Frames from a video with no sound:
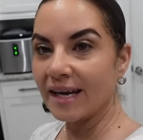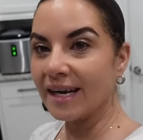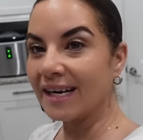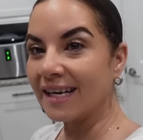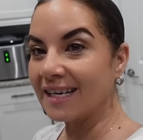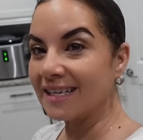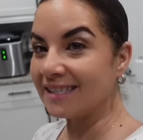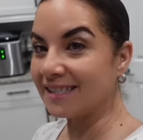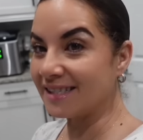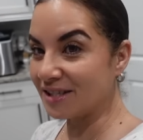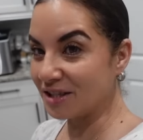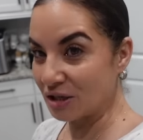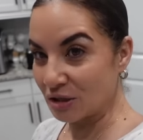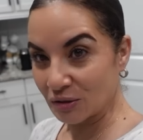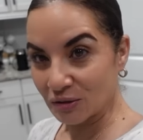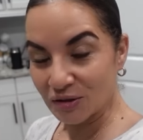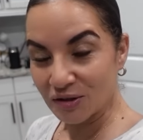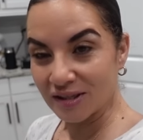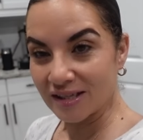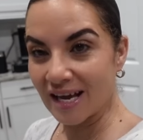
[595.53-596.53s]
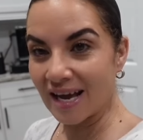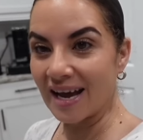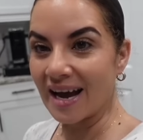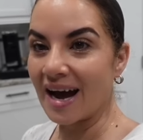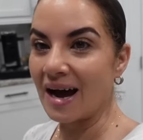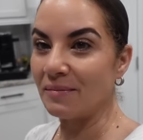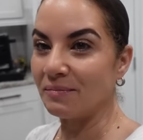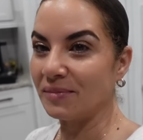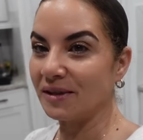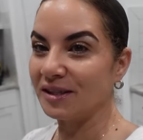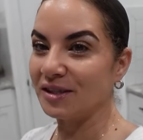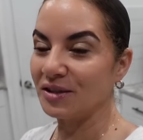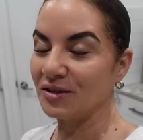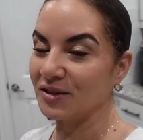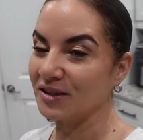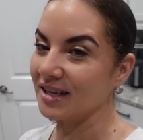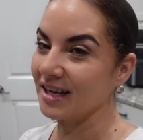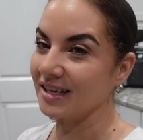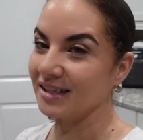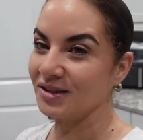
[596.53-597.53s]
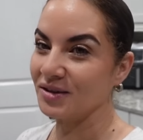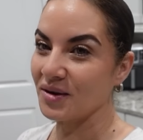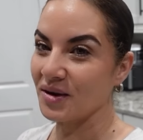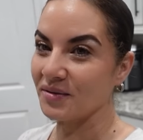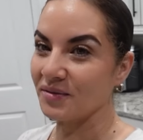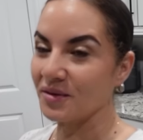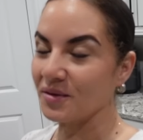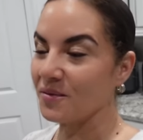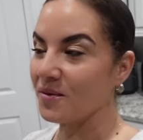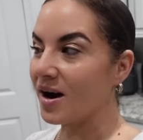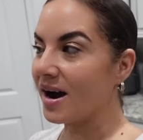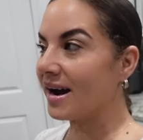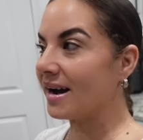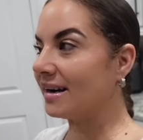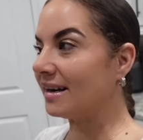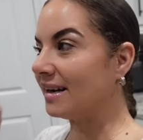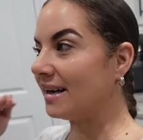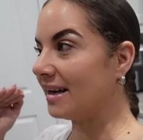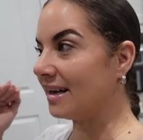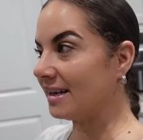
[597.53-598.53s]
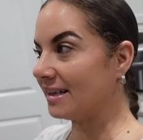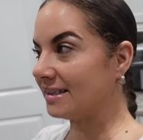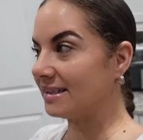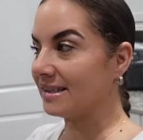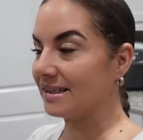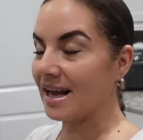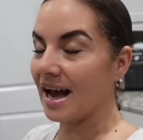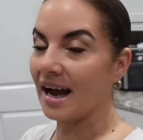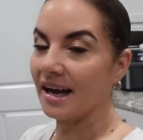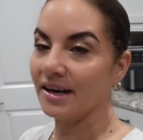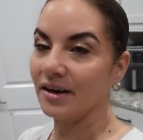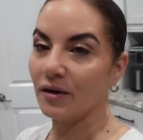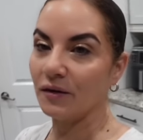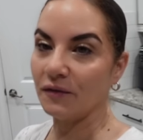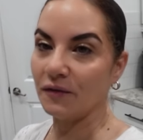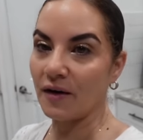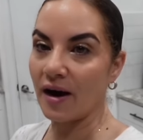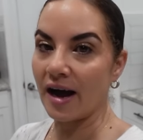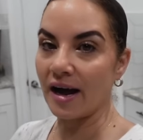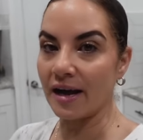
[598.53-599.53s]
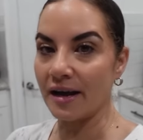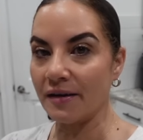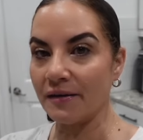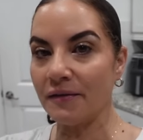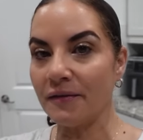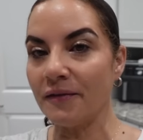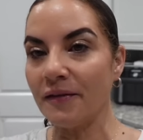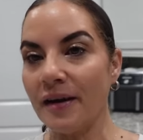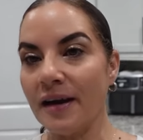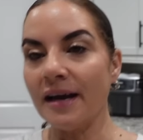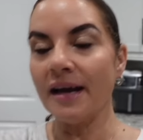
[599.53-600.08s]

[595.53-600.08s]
It is Tuesday. Happy Tuesday to everyone. It is 9:05.